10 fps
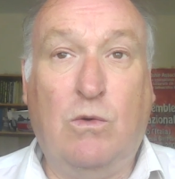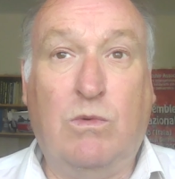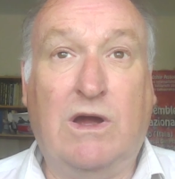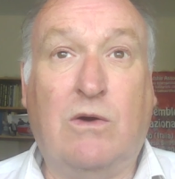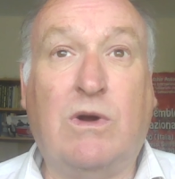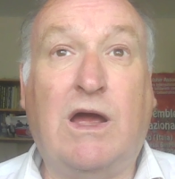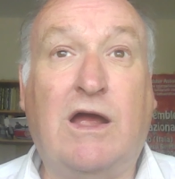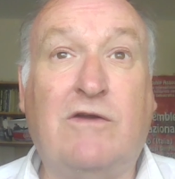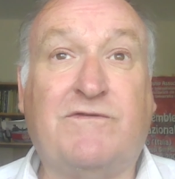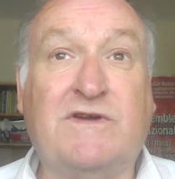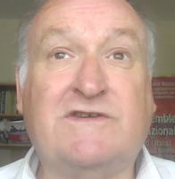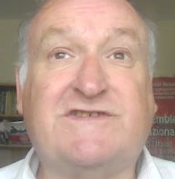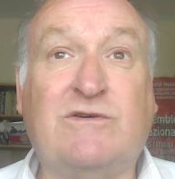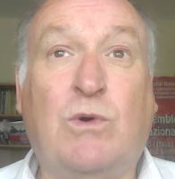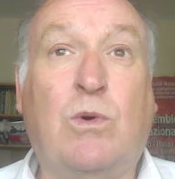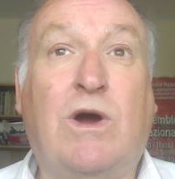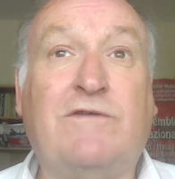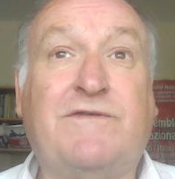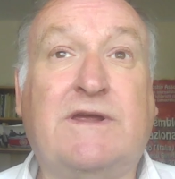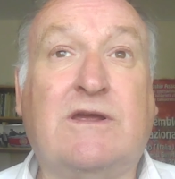Well, first of all,
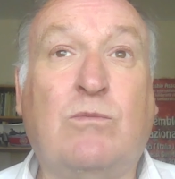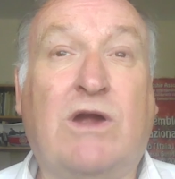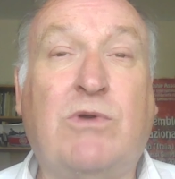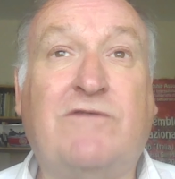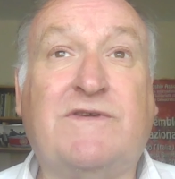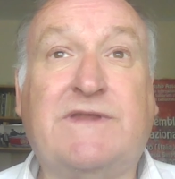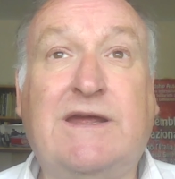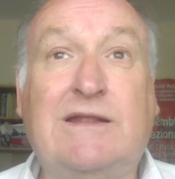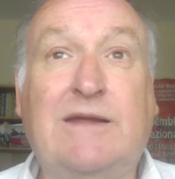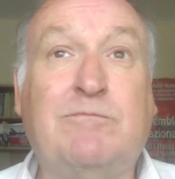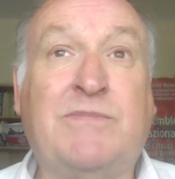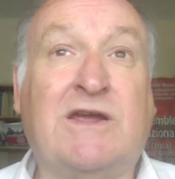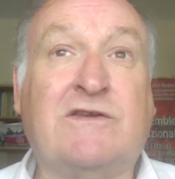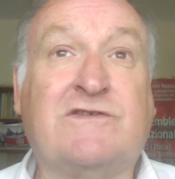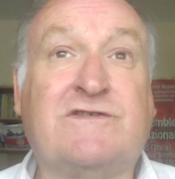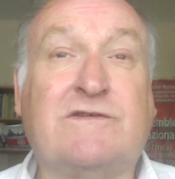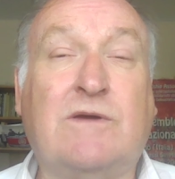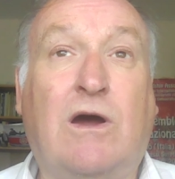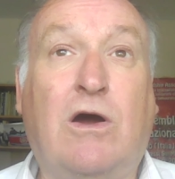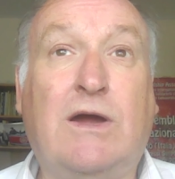I think wherever the Olympics
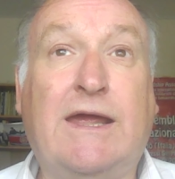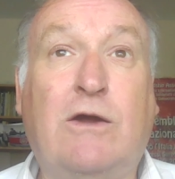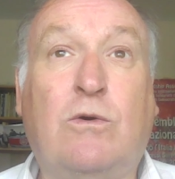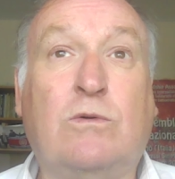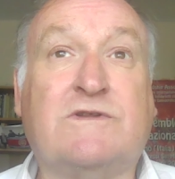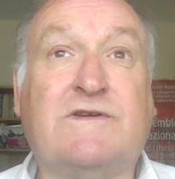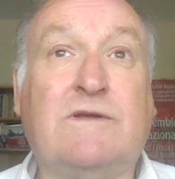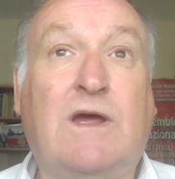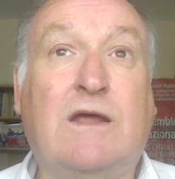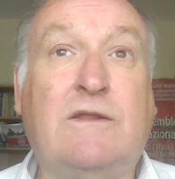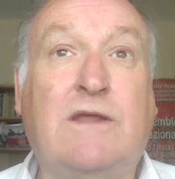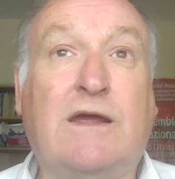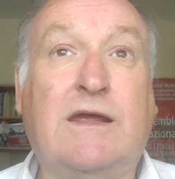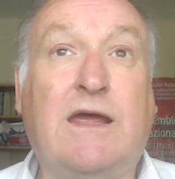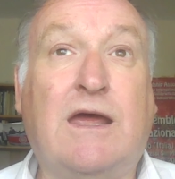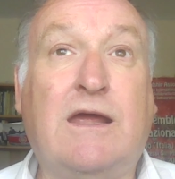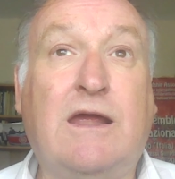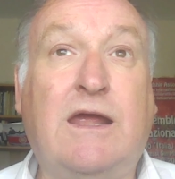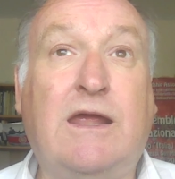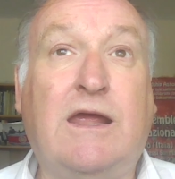are held,
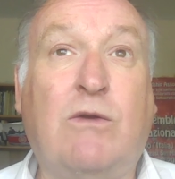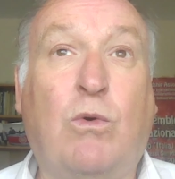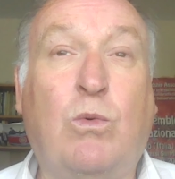it